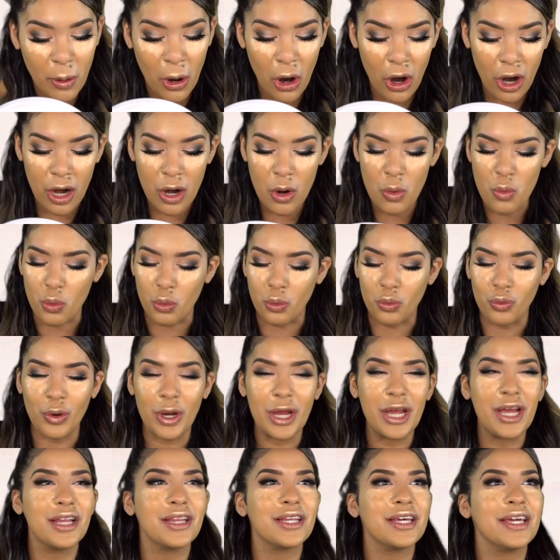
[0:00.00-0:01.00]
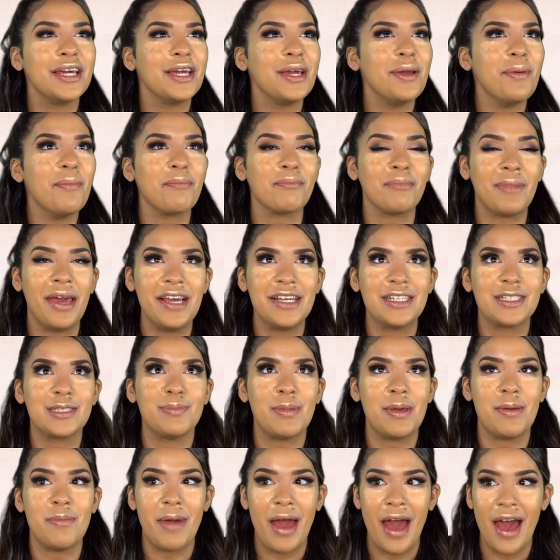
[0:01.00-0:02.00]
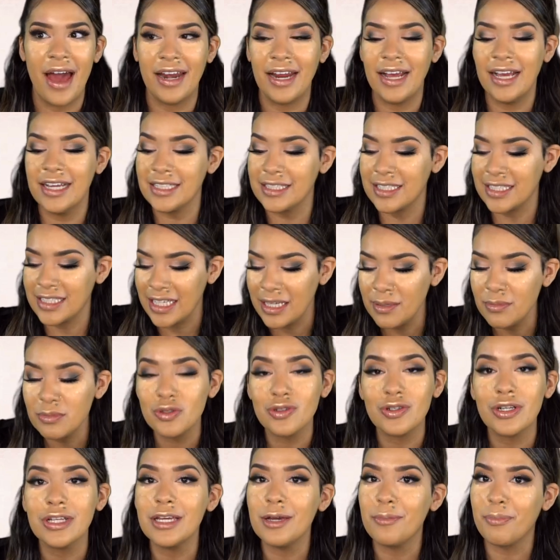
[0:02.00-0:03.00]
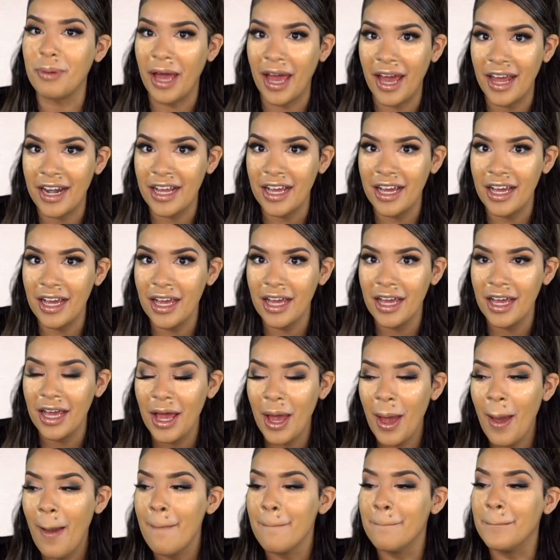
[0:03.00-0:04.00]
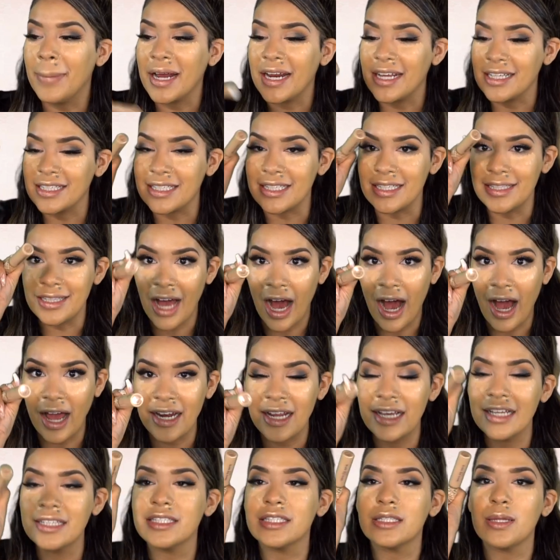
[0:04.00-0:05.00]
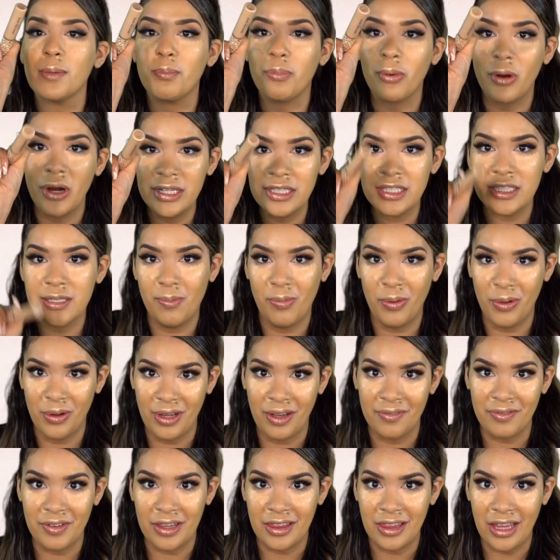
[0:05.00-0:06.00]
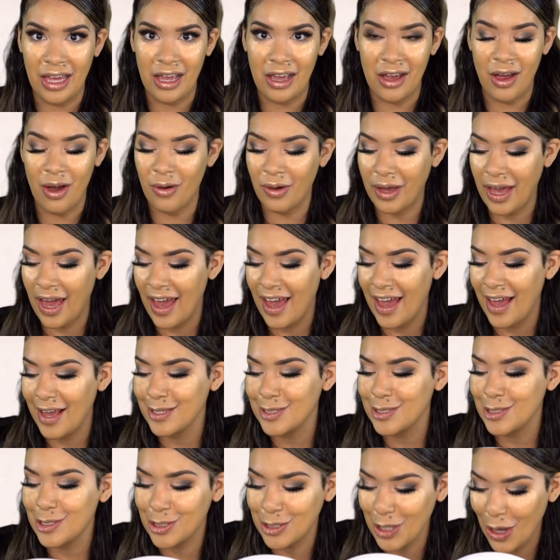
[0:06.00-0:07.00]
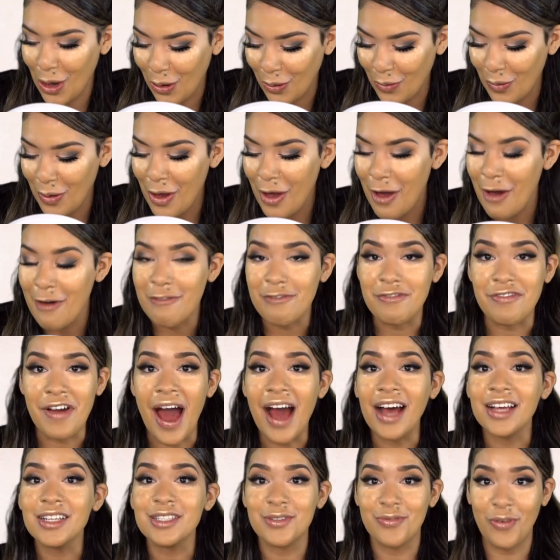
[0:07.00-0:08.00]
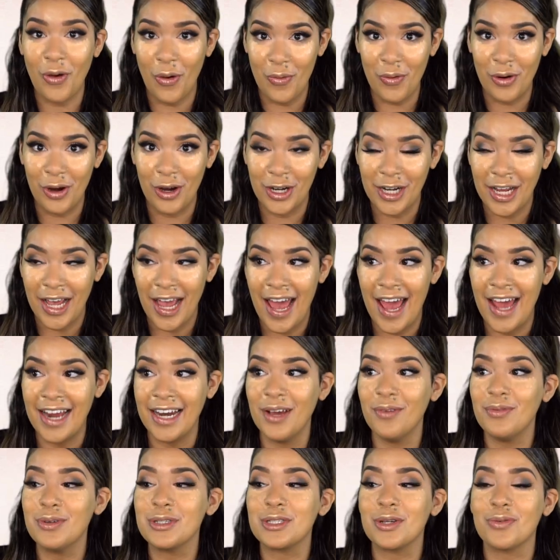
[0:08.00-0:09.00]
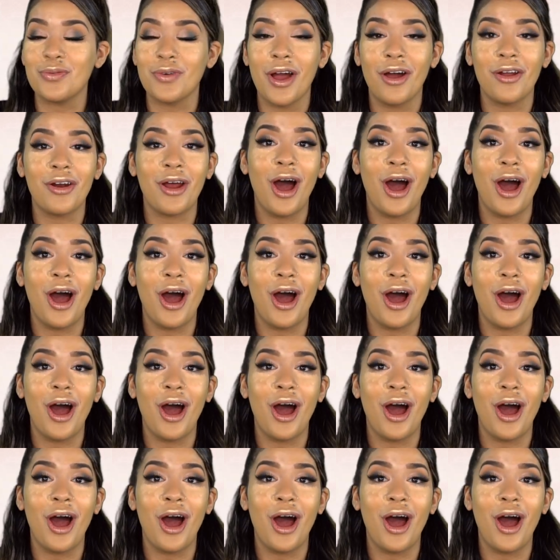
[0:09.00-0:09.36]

part really makes me mad. It seems really petty, but it's not. It's the principle of the thing, okay? So, fast forward. And it was around